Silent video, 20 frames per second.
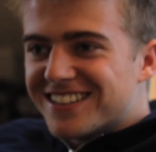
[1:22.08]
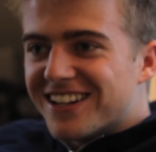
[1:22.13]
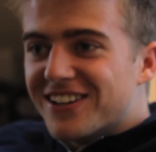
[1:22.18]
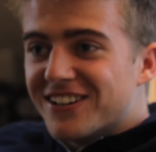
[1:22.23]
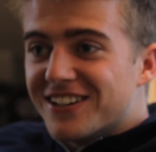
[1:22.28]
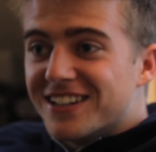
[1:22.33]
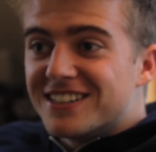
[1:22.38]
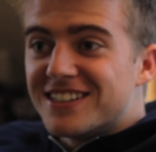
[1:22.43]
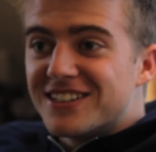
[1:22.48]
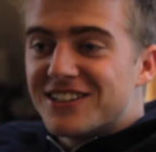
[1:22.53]
So
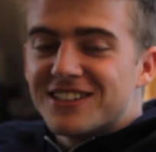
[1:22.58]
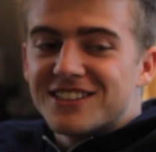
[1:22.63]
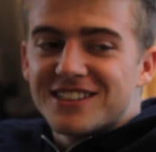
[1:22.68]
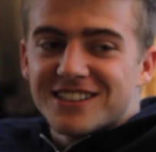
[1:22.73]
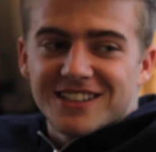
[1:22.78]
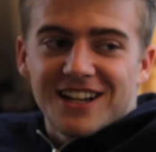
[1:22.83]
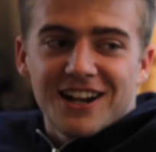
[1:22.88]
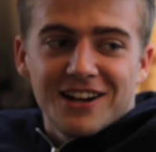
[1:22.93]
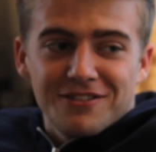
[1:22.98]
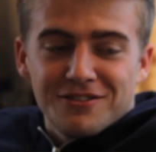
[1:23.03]
it's a good
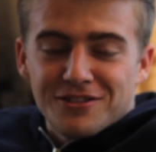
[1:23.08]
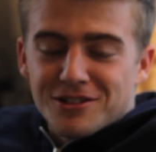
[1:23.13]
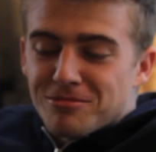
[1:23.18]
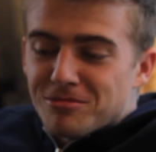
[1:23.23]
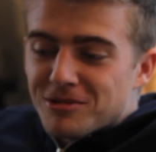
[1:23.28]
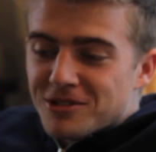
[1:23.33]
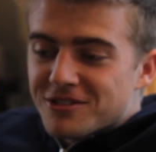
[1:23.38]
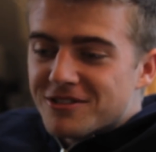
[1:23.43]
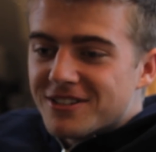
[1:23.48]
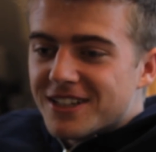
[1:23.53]
style of
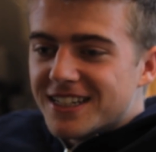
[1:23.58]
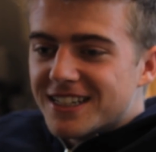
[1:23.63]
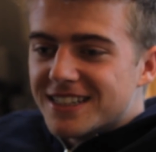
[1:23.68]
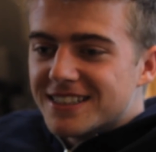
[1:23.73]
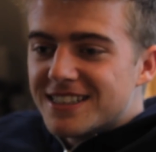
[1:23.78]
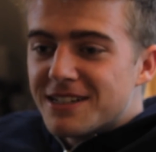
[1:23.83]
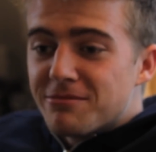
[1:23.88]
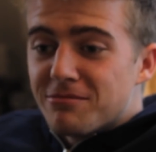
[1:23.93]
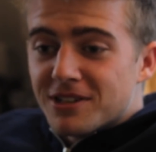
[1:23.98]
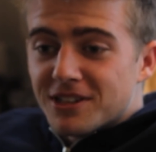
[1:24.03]
football, and it's
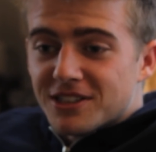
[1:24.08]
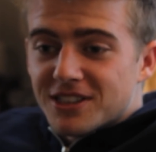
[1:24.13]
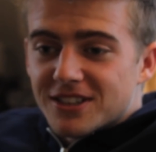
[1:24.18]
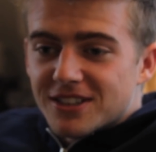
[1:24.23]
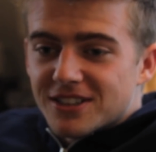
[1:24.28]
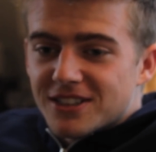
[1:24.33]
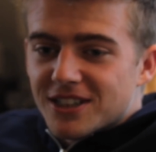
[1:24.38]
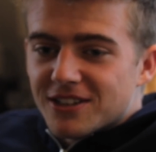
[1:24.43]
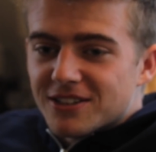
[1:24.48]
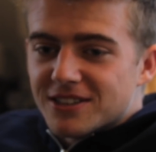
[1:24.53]
similar
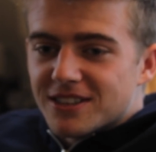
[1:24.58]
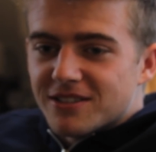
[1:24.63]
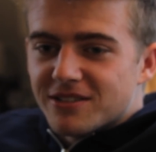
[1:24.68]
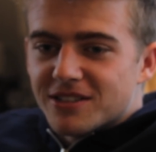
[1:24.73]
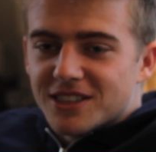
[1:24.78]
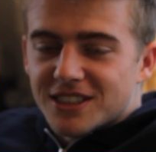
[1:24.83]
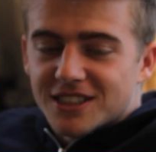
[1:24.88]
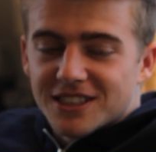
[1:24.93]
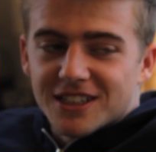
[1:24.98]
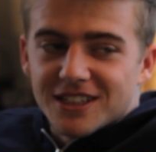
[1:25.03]
to Chelsea,
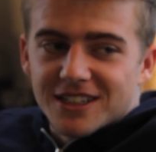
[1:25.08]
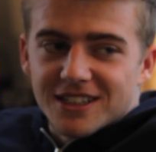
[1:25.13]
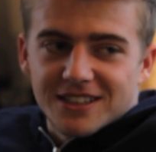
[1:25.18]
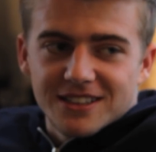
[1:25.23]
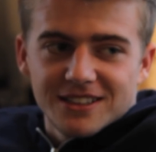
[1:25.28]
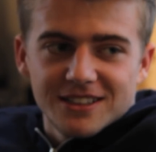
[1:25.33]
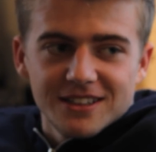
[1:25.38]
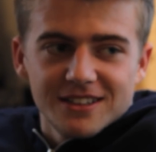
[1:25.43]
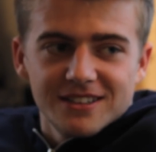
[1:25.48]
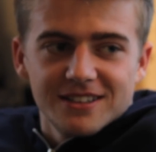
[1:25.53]
which is good.
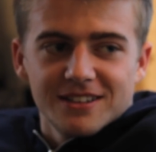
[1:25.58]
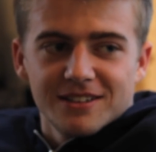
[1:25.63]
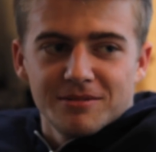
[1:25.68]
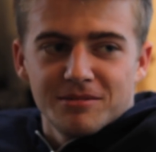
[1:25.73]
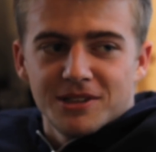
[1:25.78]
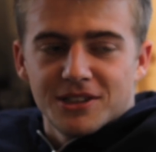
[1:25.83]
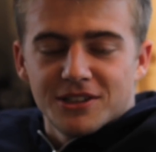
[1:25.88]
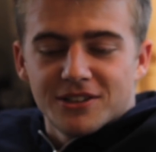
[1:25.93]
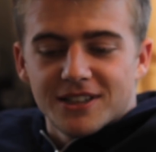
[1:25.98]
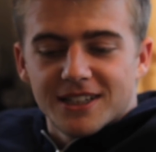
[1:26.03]
So I'm
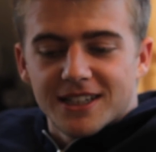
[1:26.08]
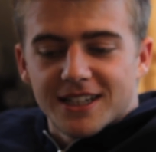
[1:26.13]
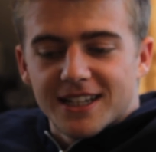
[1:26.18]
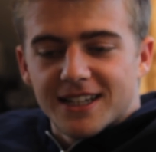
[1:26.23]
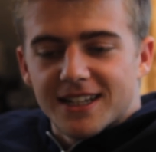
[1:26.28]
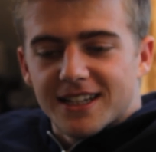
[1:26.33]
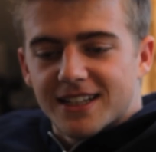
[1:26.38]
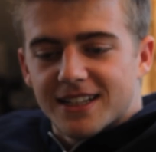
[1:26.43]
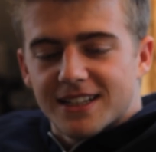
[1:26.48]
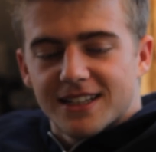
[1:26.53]
enjoying that.